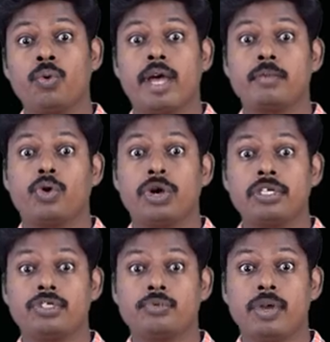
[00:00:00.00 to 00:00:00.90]
I'm
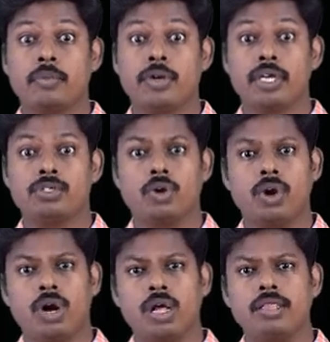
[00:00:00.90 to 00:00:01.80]
going to memorize
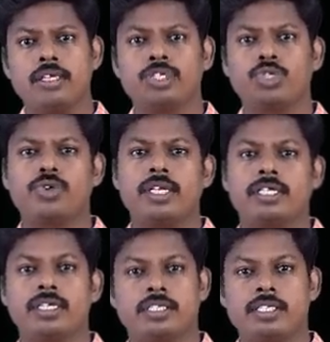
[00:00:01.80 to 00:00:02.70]
all these 12
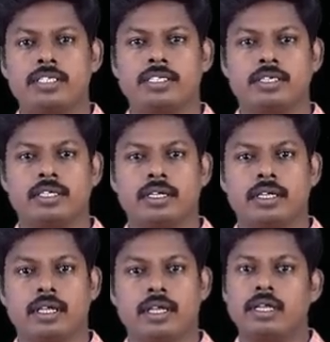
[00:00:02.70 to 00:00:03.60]
tenses?
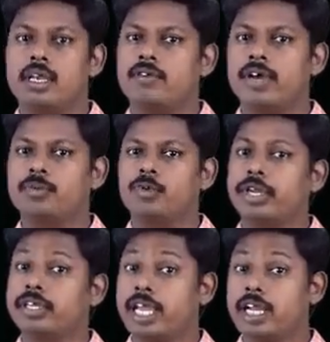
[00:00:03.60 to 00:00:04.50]
Now I'm
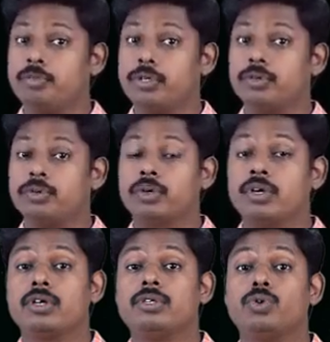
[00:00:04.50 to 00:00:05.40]
going to help you
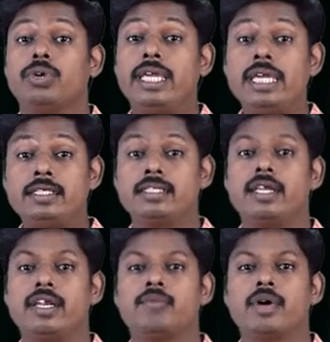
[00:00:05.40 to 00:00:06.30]
to easily
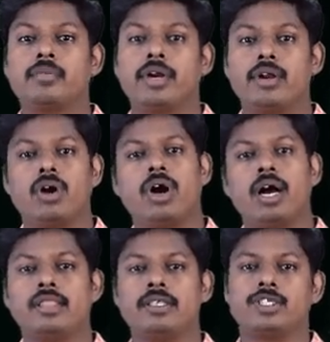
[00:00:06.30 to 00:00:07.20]
remember
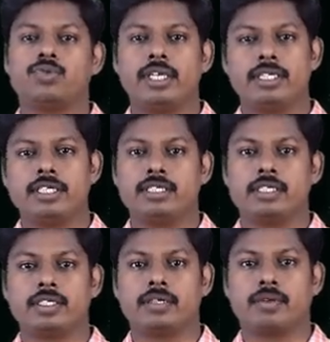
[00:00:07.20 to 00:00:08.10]
all these 12
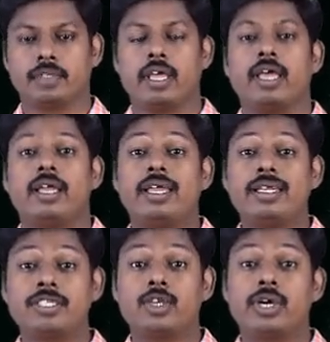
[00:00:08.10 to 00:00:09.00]
tenses. Let
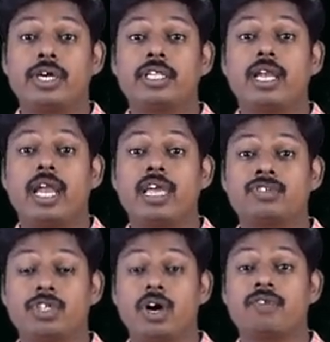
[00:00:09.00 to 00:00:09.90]
us look at the
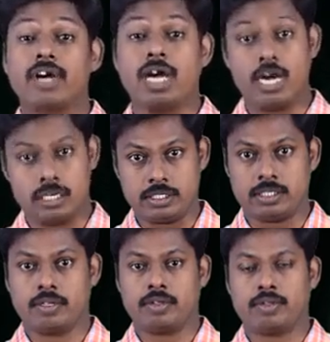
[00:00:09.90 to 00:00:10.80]
lives of us.
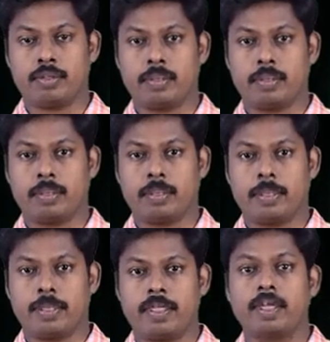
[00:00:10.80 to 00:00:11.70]

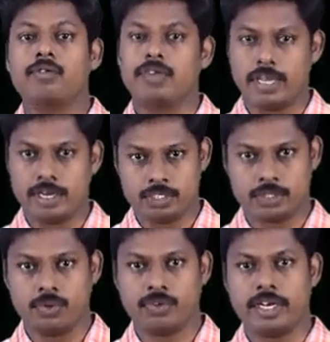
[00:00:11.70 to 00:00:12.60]
We are in
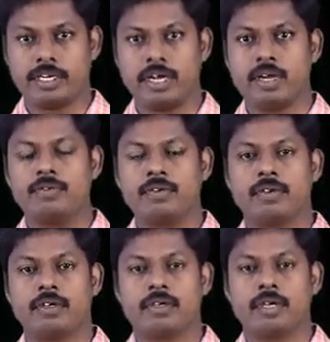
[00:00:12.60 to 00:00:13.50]
school right now
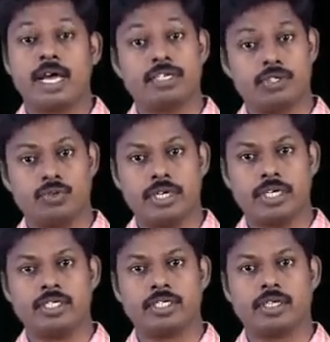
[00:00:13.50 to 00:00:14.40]
as
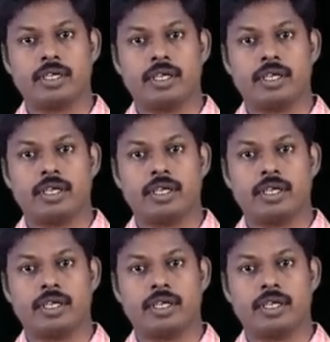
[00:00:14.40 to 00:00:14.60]
students.